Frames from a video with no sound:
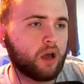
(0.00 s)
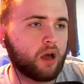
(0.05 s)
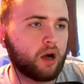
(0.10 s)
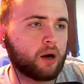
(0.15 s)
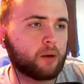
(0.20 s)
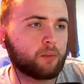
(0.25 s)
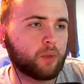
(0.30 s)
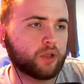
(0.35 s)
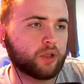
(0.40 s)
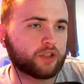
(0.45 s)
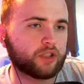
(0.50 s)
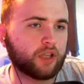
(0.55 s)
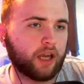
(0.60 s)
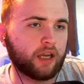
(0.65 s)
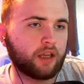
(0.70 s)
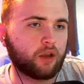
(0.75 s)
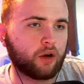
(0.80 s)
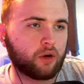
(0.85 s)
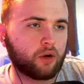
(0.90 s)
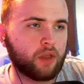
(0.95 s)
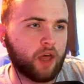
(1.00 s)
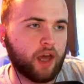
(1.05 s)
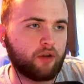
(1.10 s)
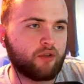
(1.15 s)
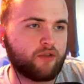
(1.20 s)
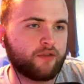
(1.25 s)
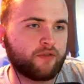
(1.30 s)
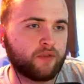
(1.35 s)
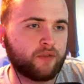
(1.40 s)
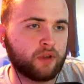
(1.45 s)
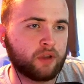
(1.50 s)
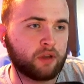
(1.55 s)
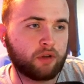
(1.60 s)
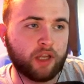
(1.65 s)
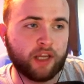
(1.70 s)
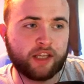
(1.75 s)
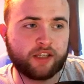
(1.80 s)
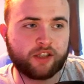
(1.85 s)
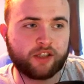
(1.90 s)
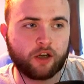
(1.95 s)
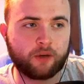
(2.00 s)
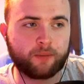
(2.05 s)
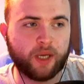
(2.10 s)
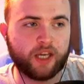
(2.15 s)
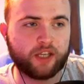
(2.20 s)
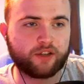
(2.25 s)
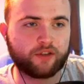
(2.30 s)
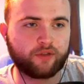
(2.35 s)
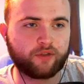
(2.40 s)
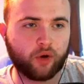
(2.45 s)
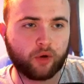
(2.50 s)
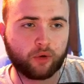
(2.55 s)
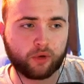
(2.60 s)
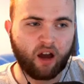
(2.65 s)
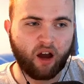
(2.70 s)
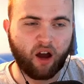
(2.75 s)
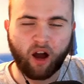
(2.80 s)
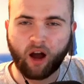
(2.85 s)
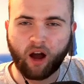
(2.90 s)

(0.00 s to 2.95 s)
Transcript: Must say though, there is his evoke.